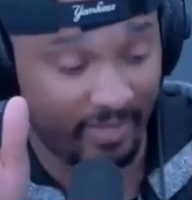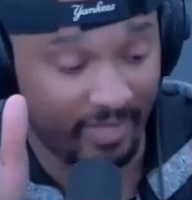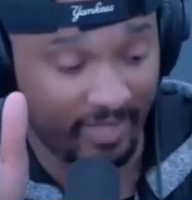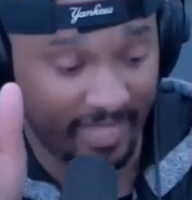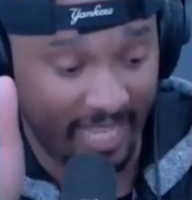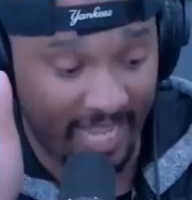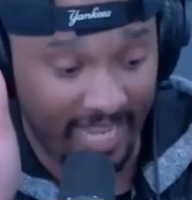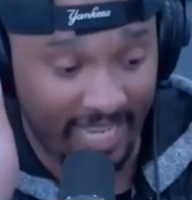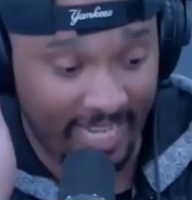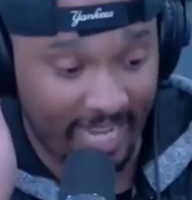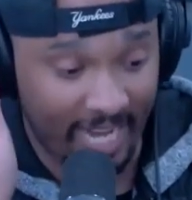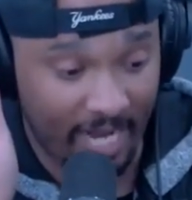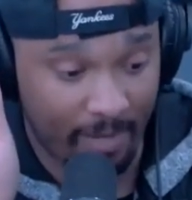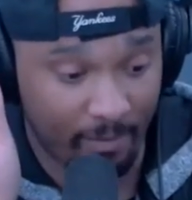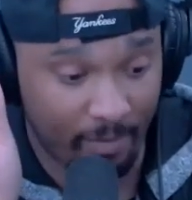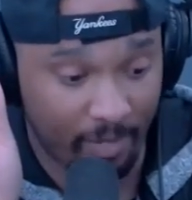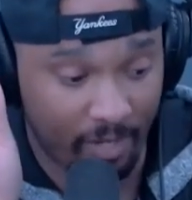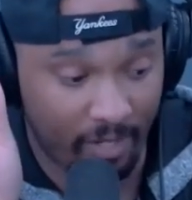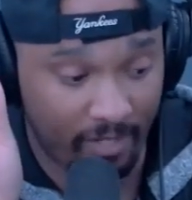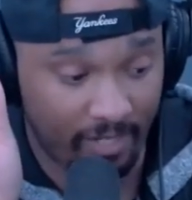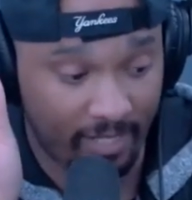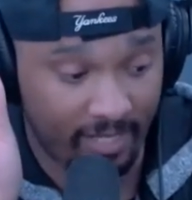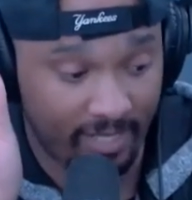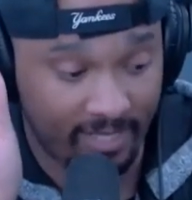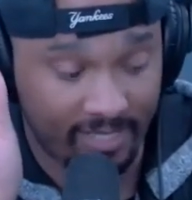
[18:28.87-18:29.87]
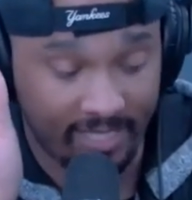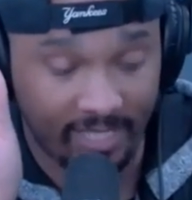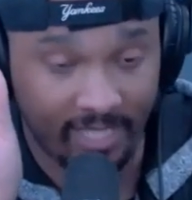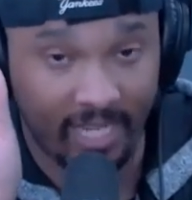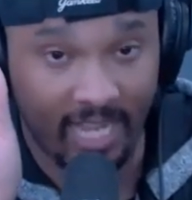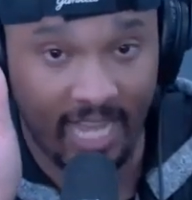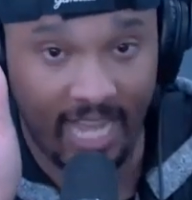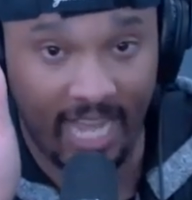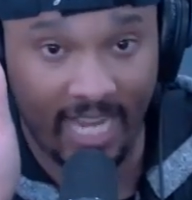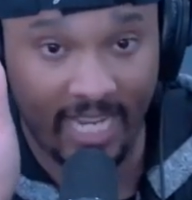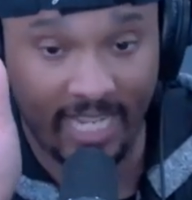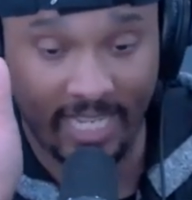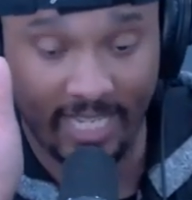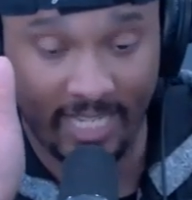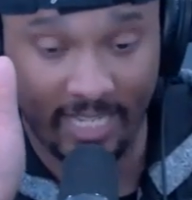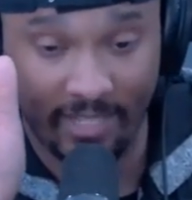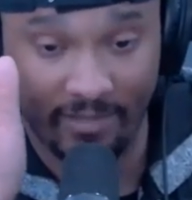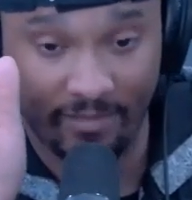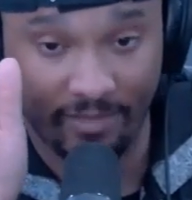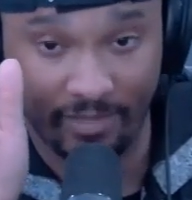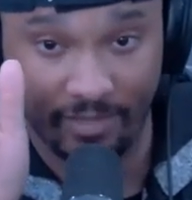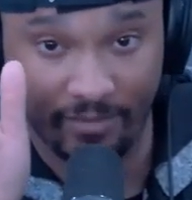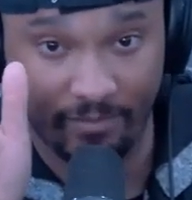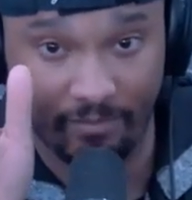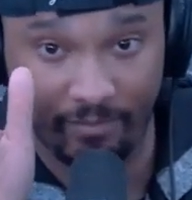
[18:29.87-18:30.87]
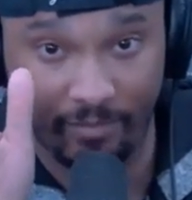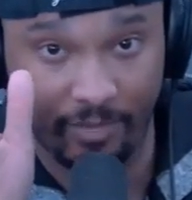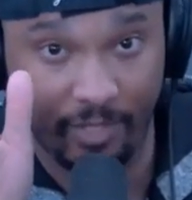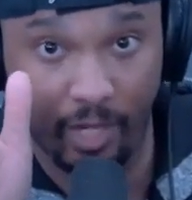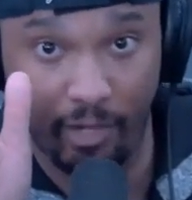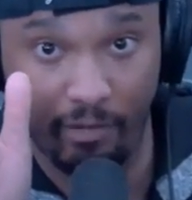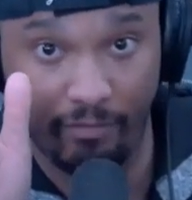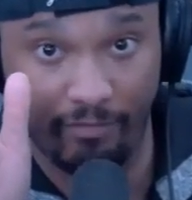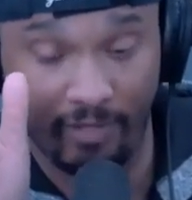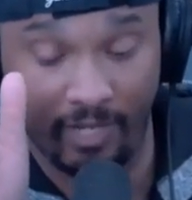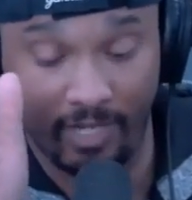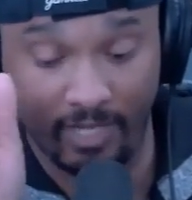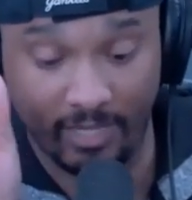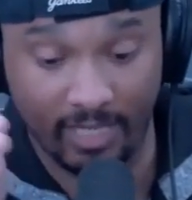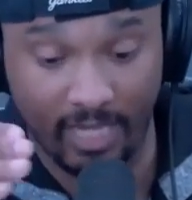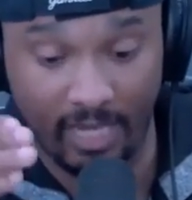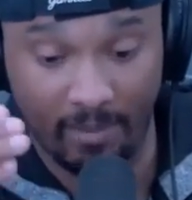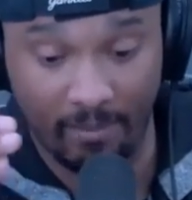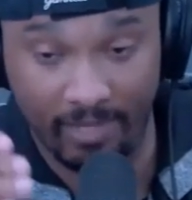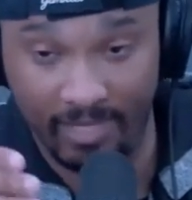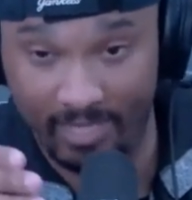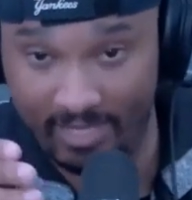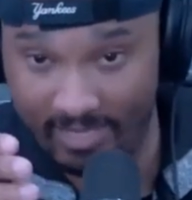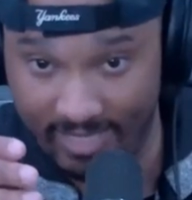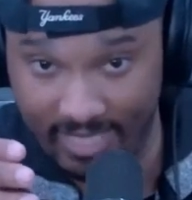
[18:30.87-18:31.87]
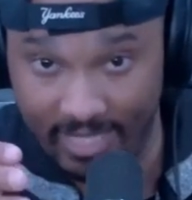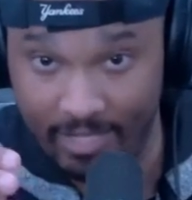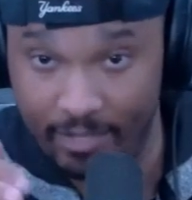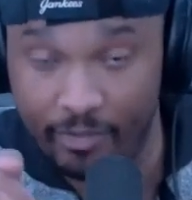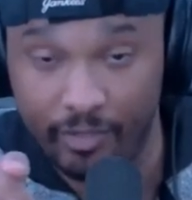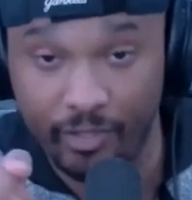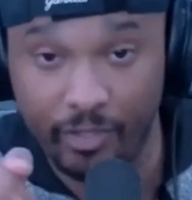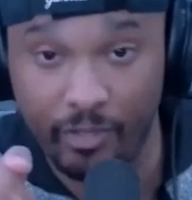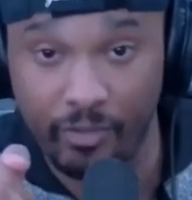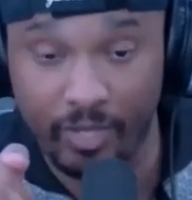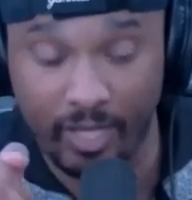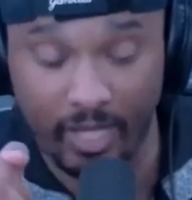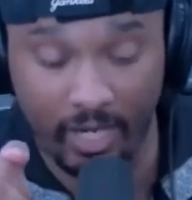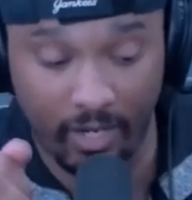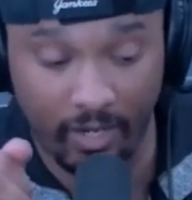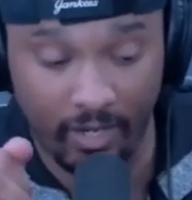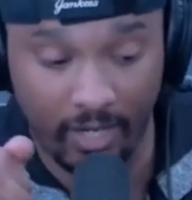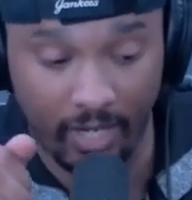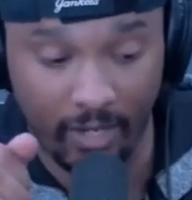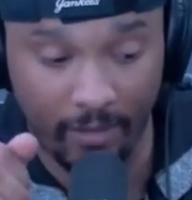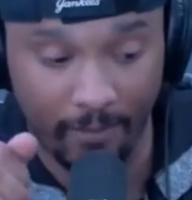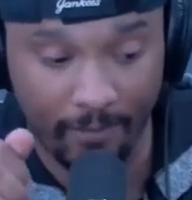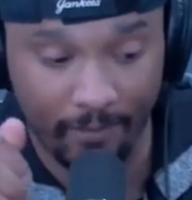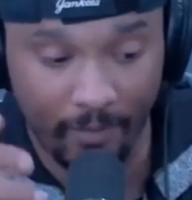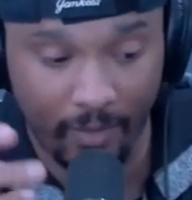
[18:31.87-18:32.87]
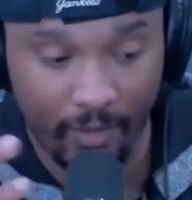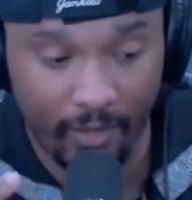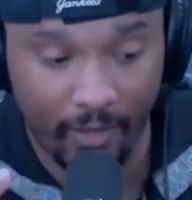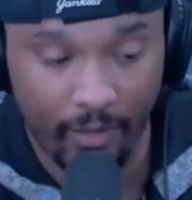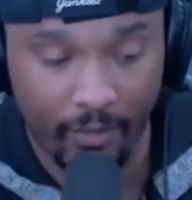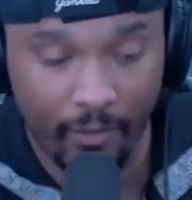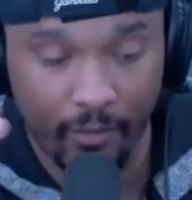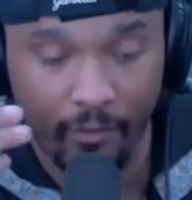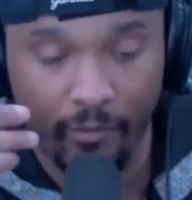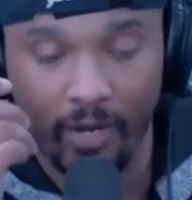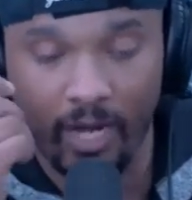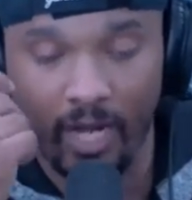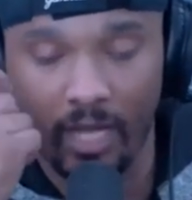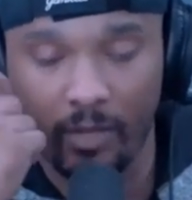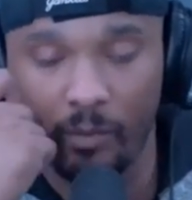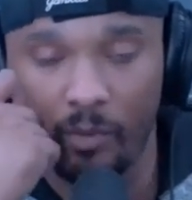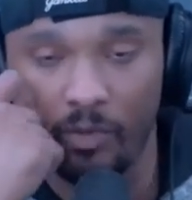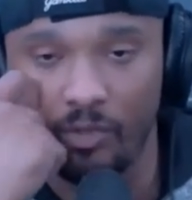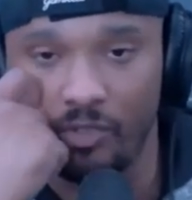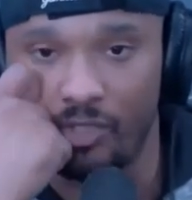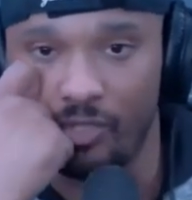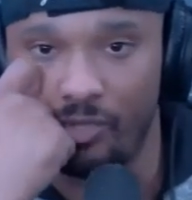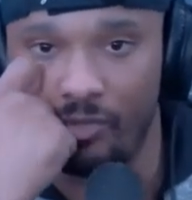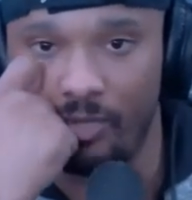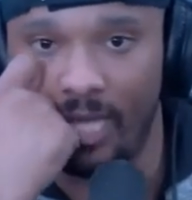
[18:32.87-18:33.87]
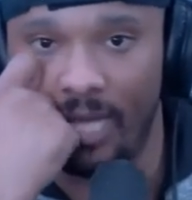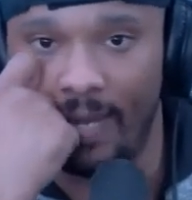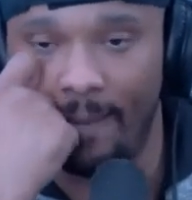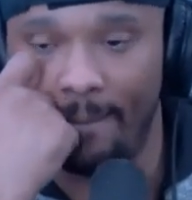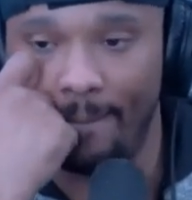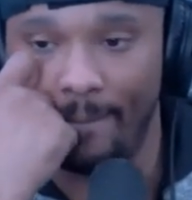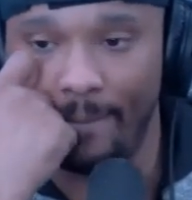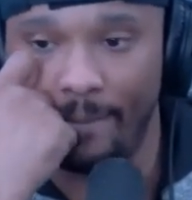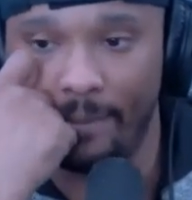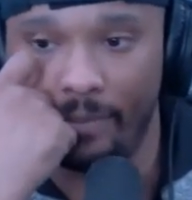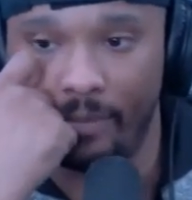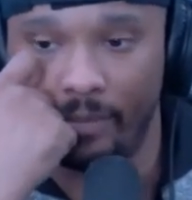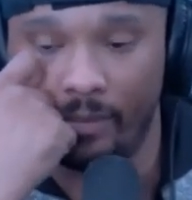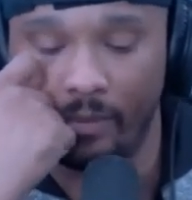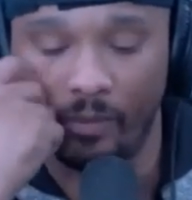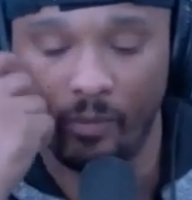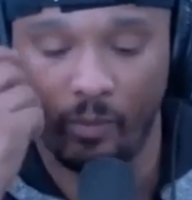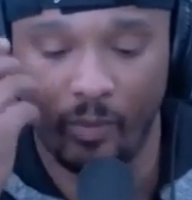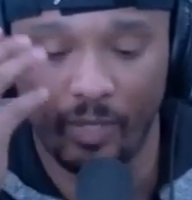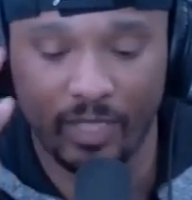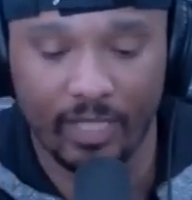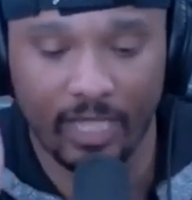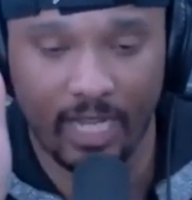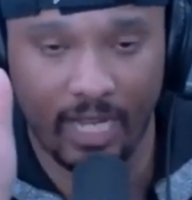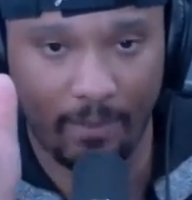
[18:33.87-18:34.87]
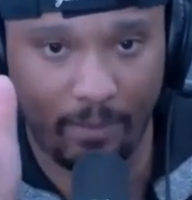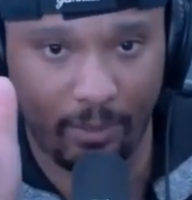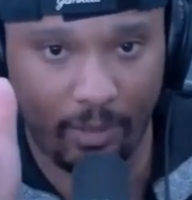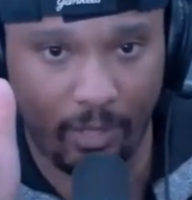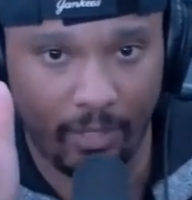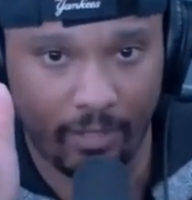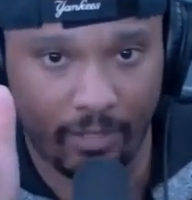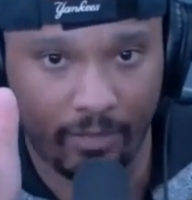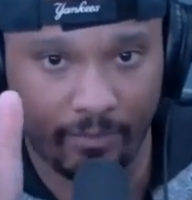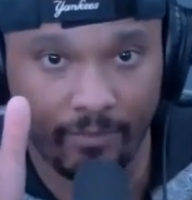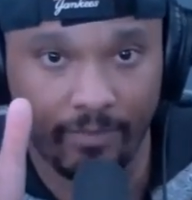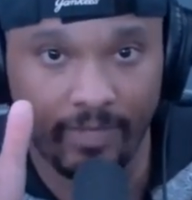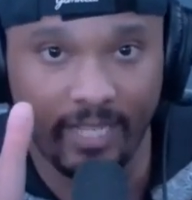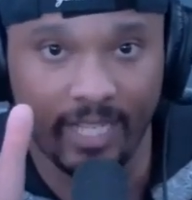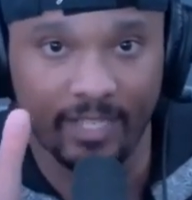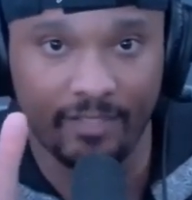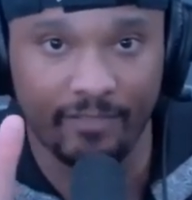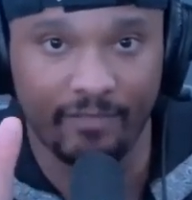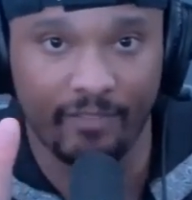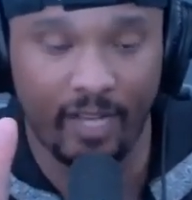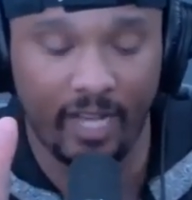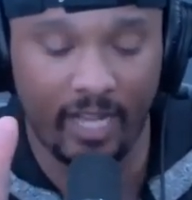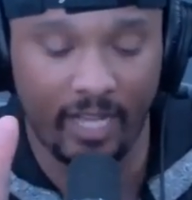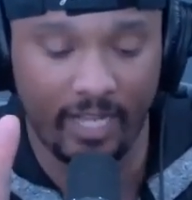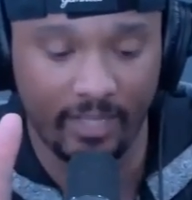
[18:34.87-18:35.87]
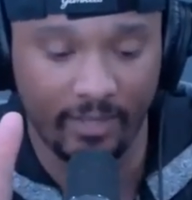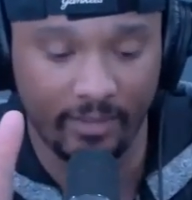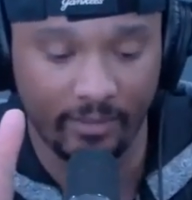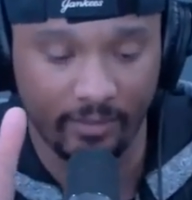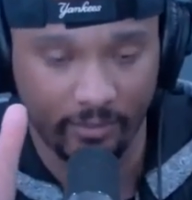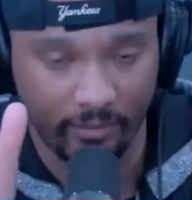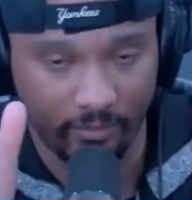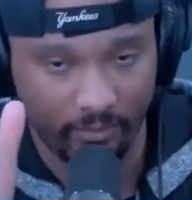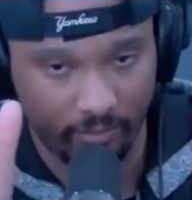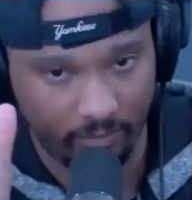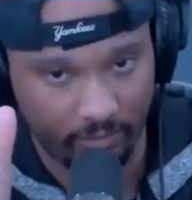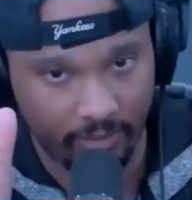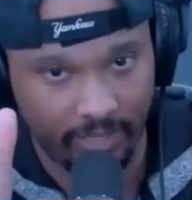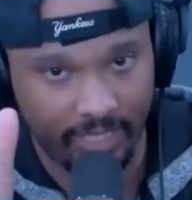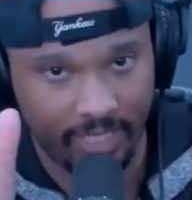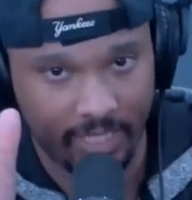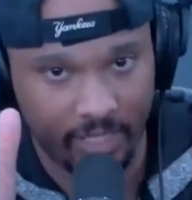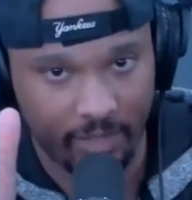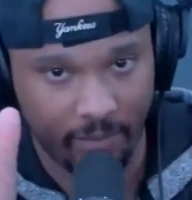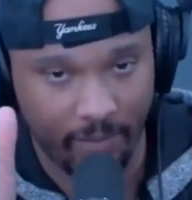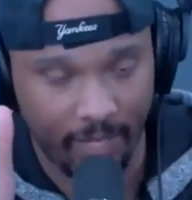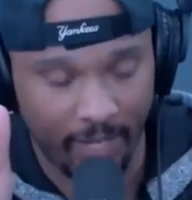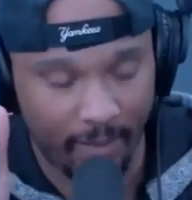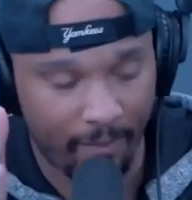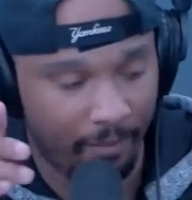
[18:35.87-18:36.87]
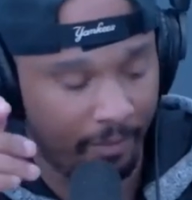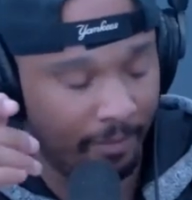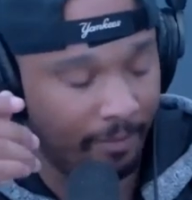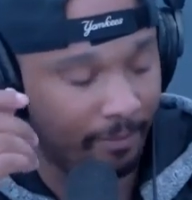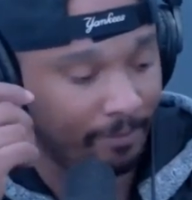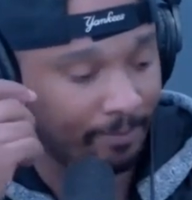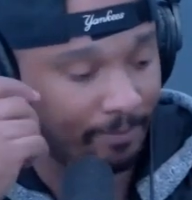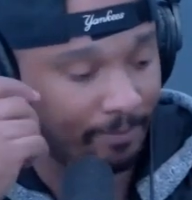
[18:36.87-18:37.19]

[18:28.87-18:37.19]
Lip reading: They came out and said, I give no fucks. I'm going to say the truth here and out. Ryan won't do that, which I applaud him. That's fine. Get your paper.